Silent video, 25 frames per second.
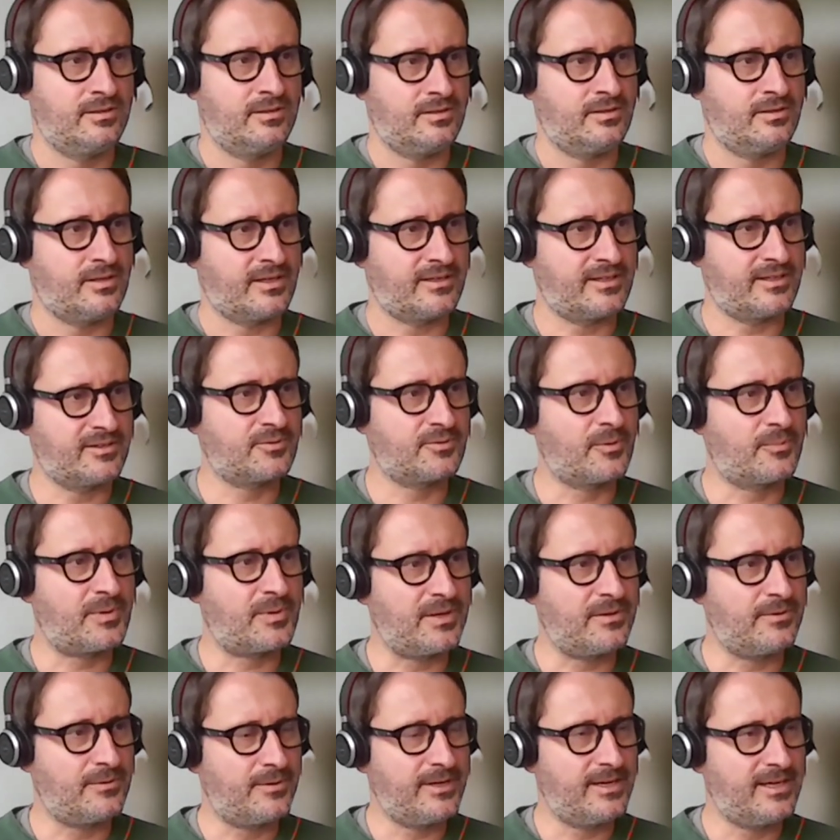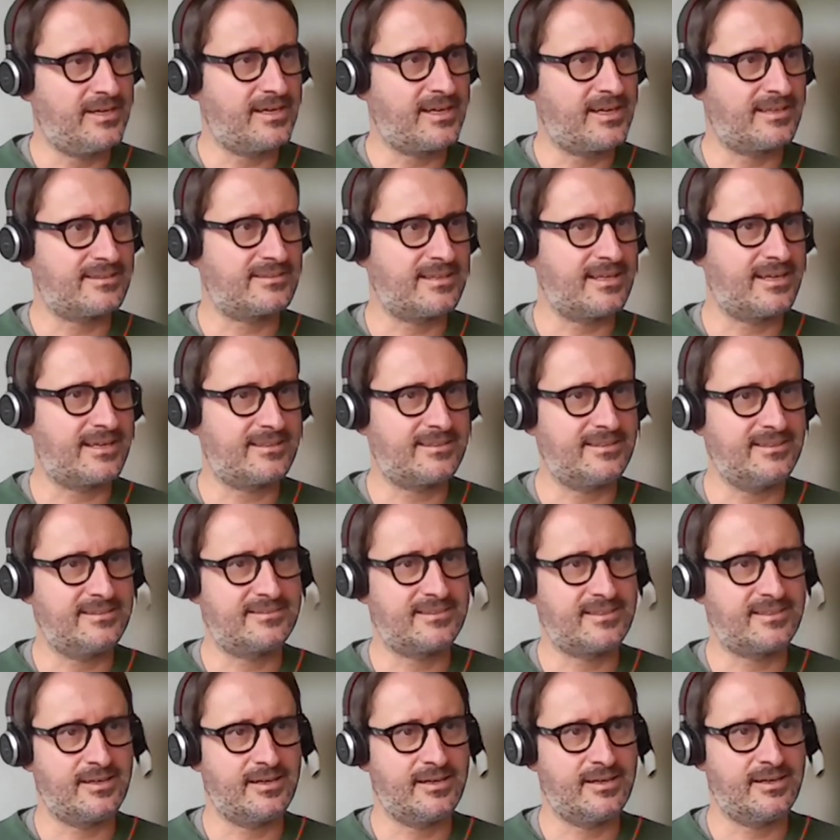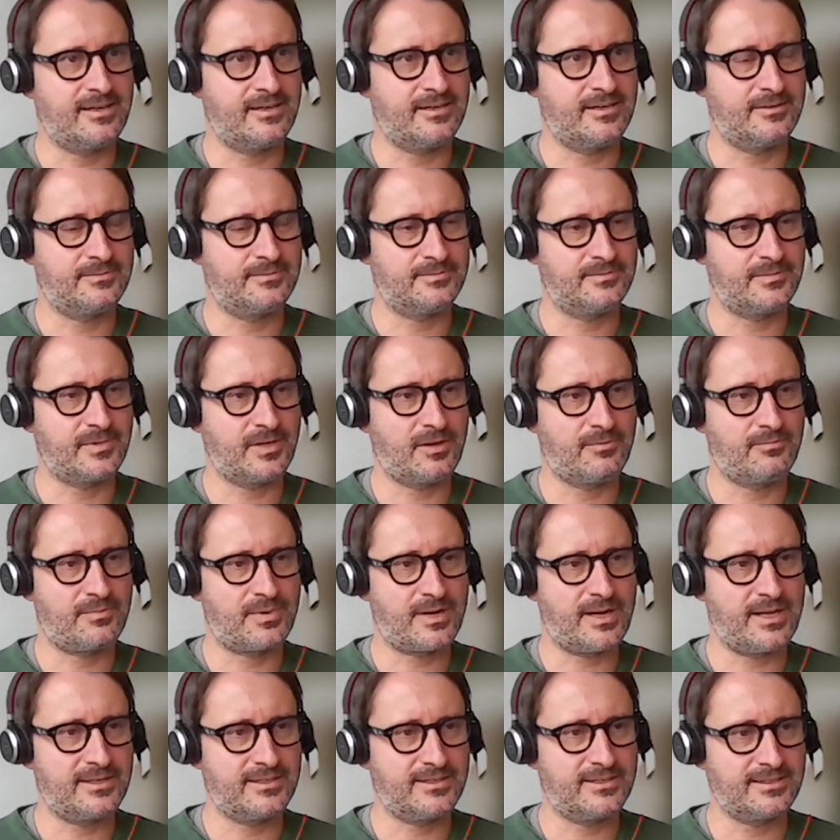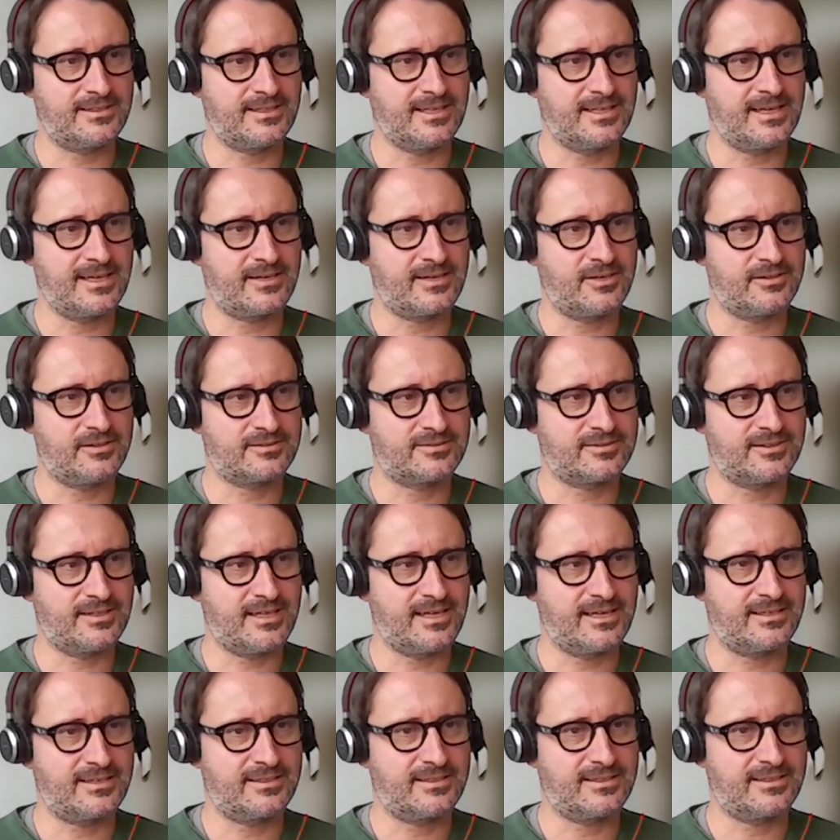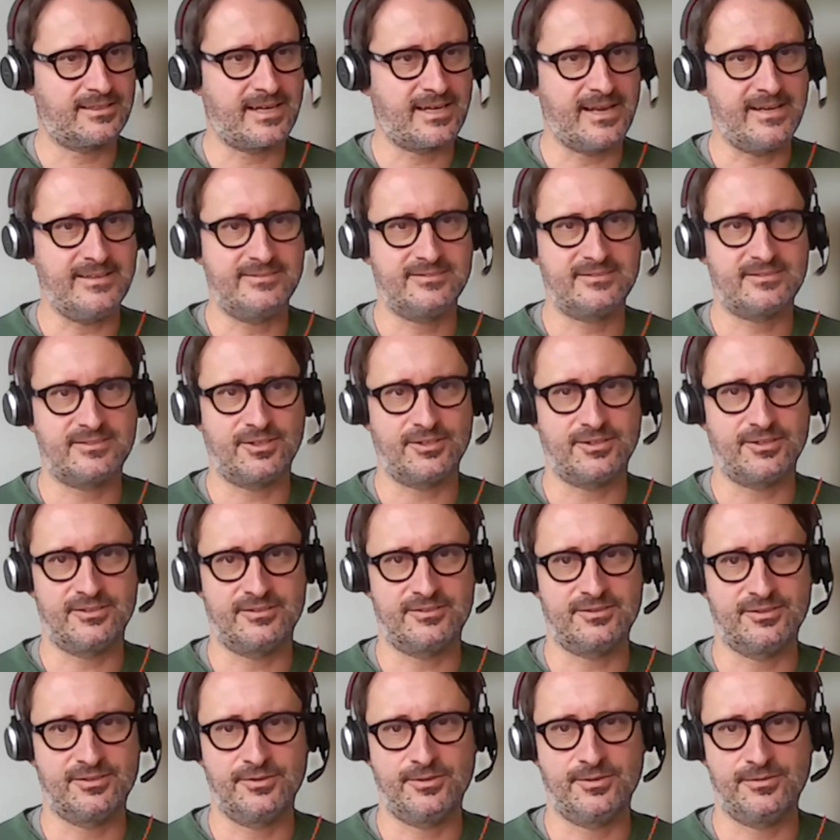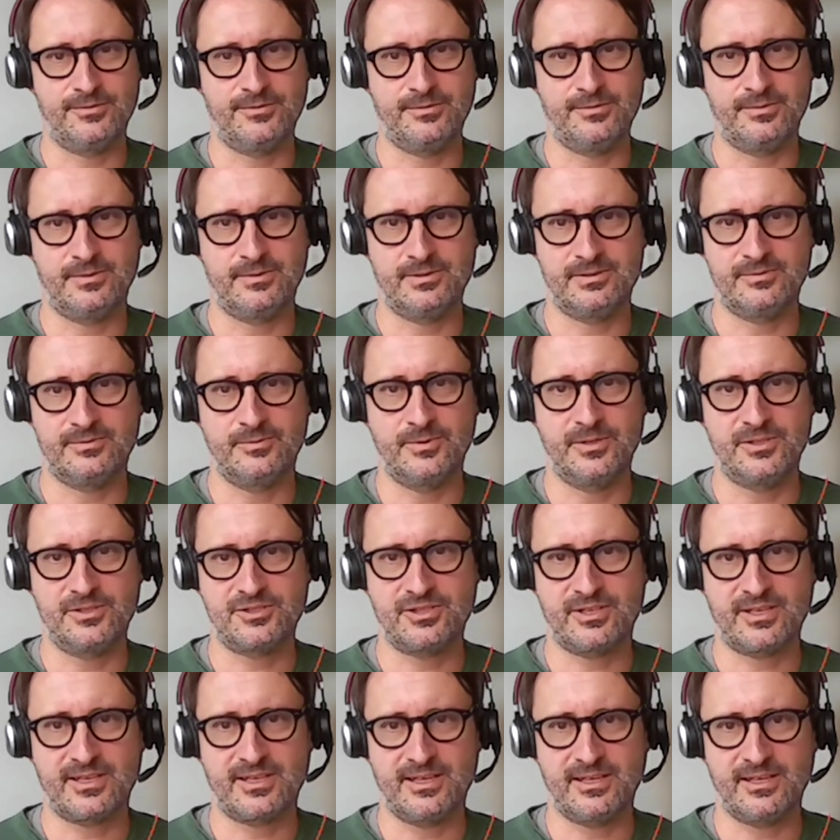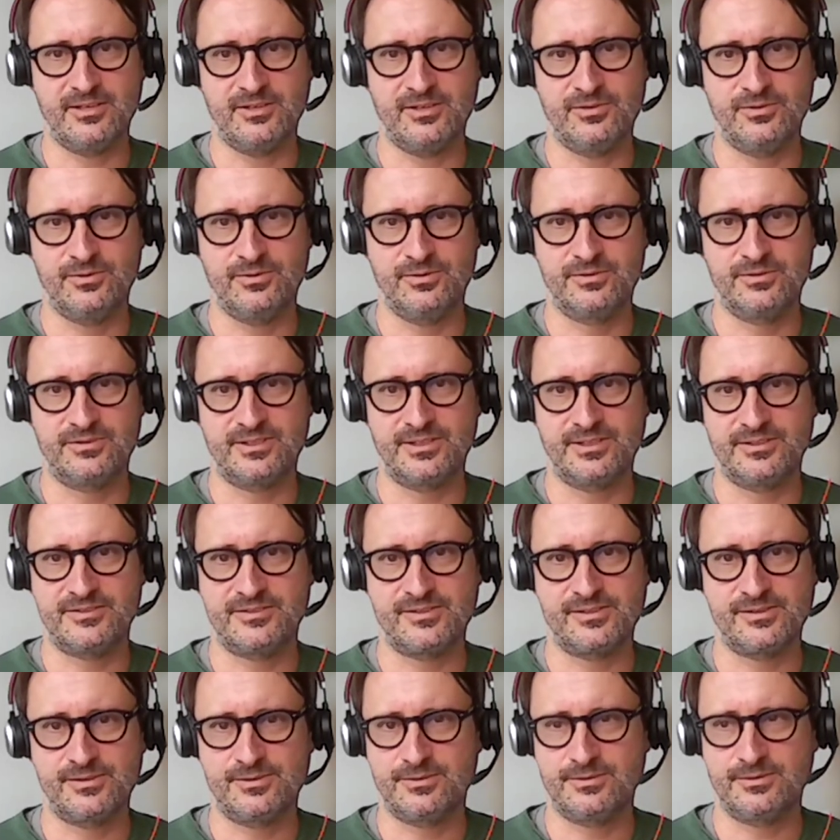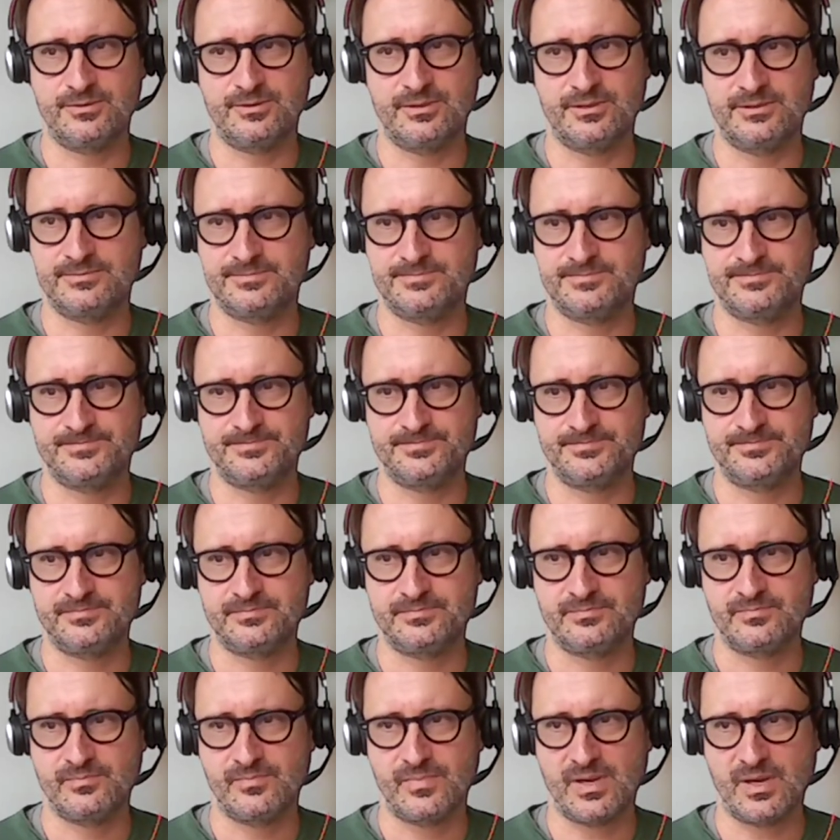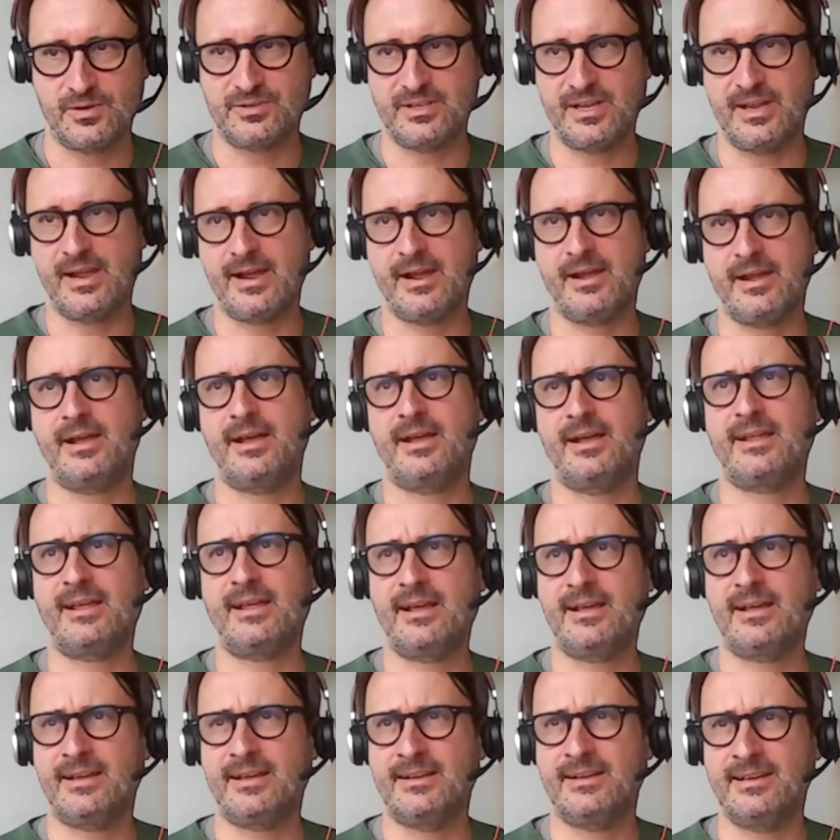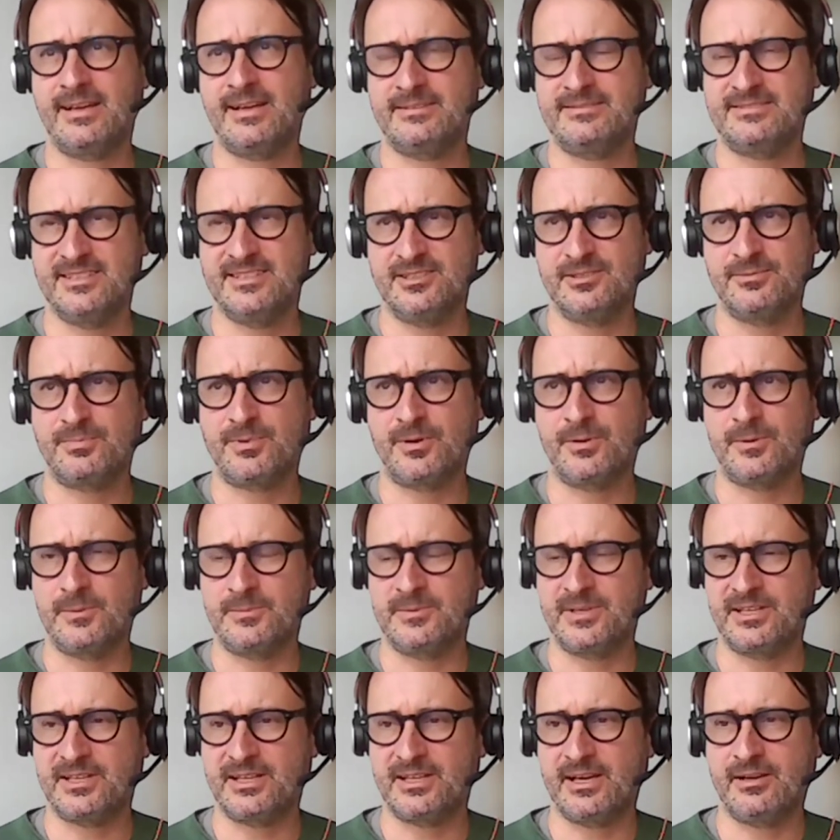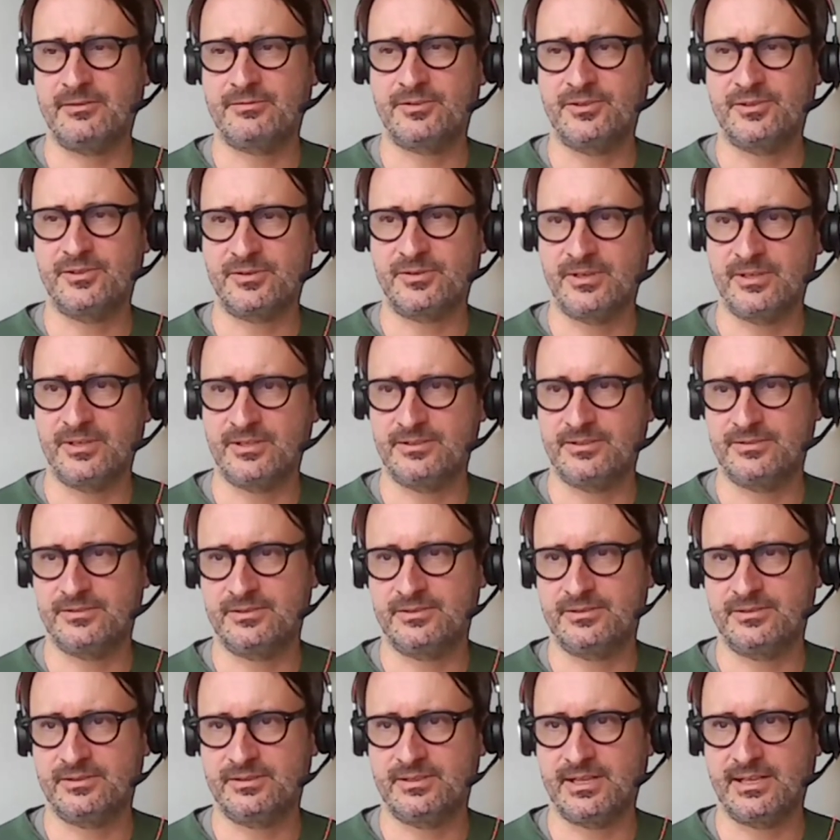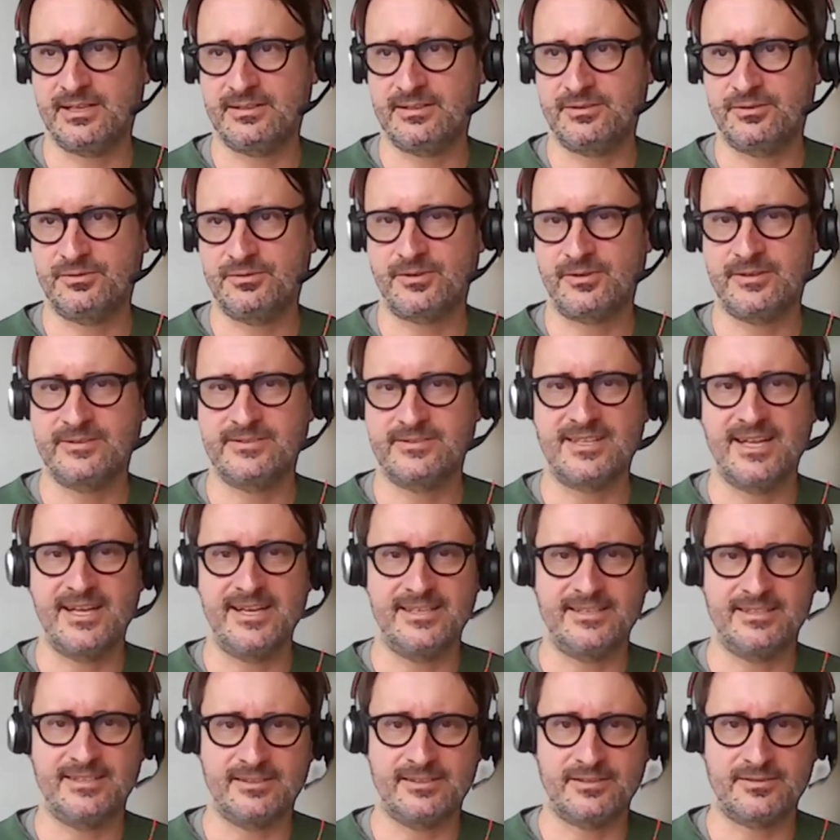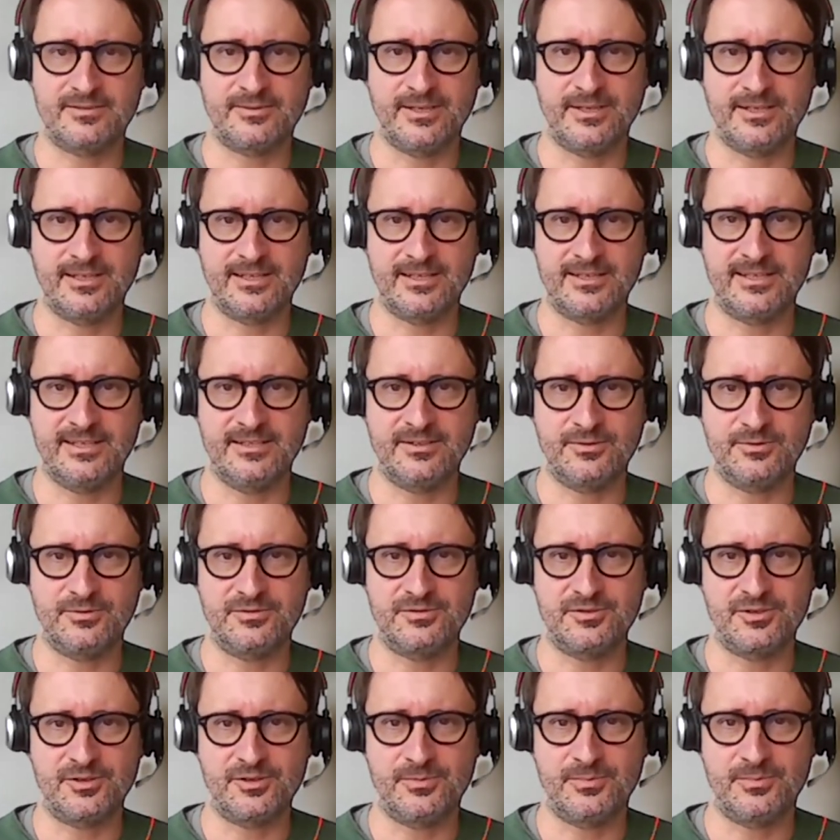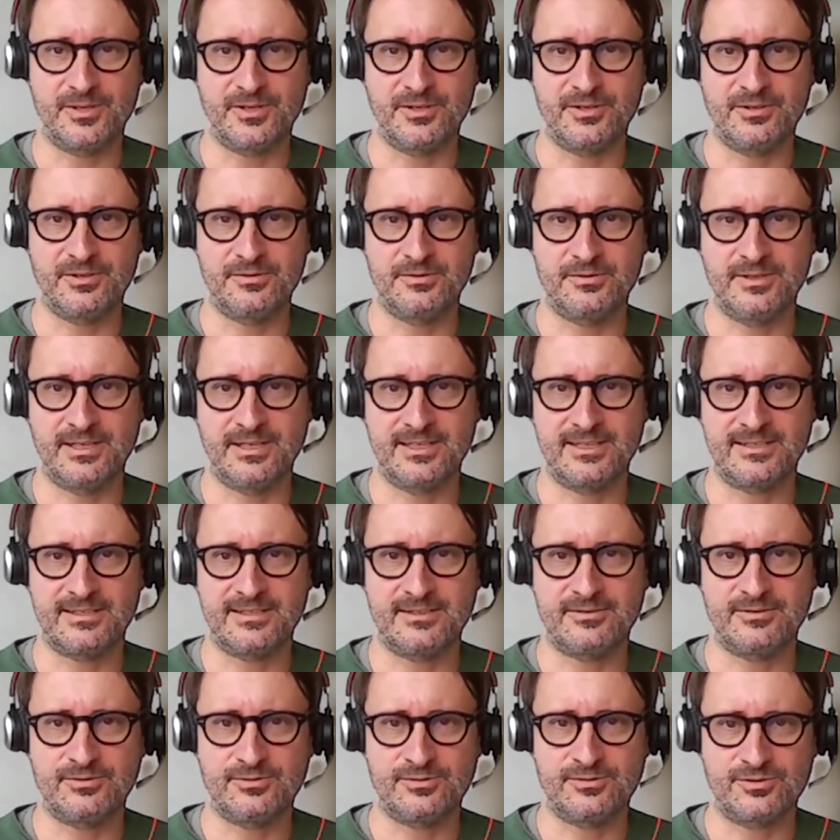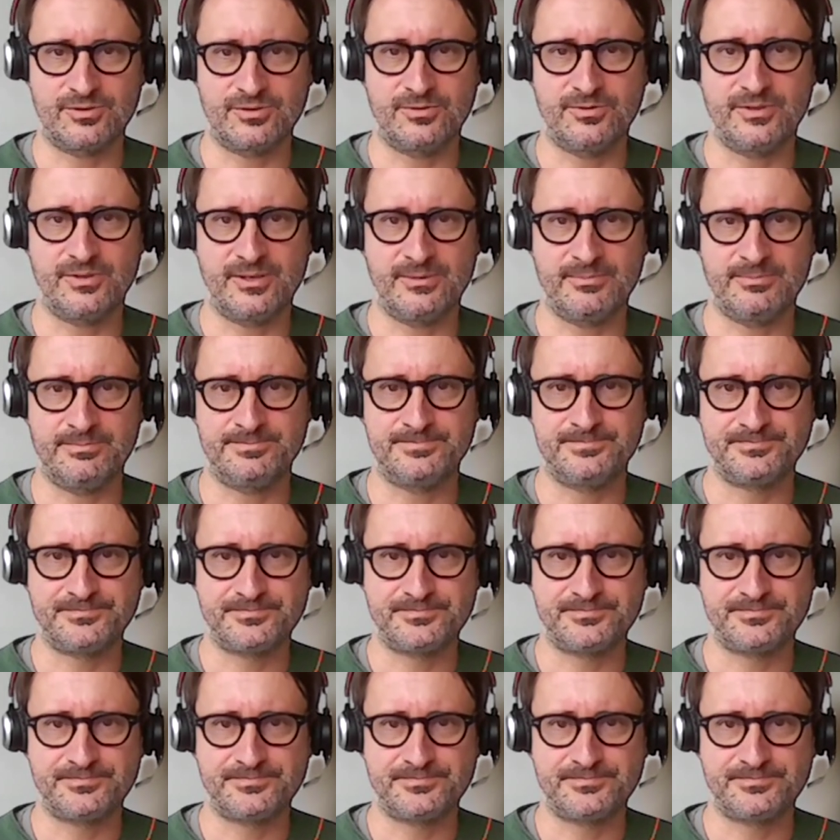Yeah, this would be really nice, like this unbranded, like also like case studies, no, which I can use, and so because I see the problem that I have to to translate it as well, like into German, no, like that to show them.